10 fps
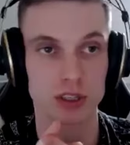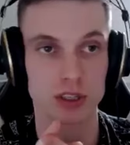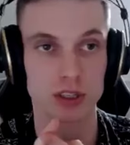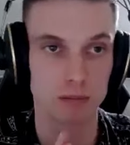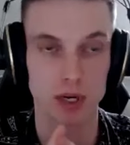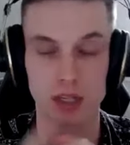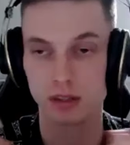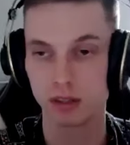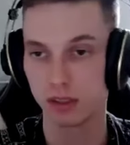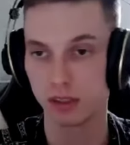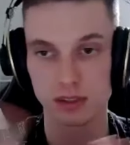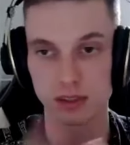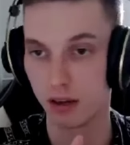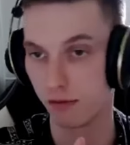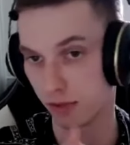development,
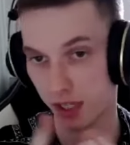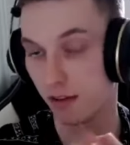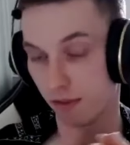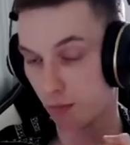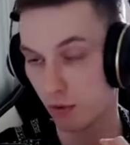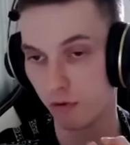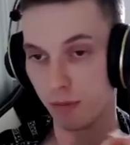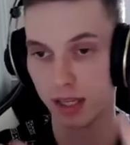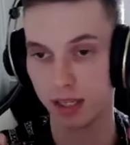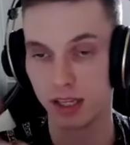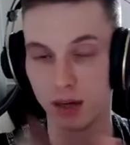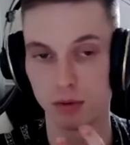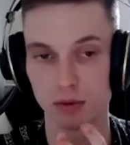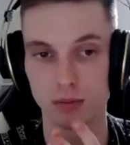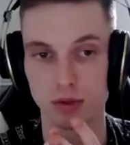self-improvement, and
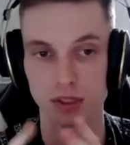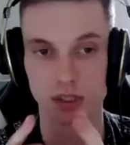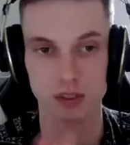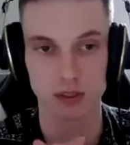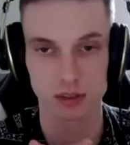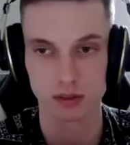about the business.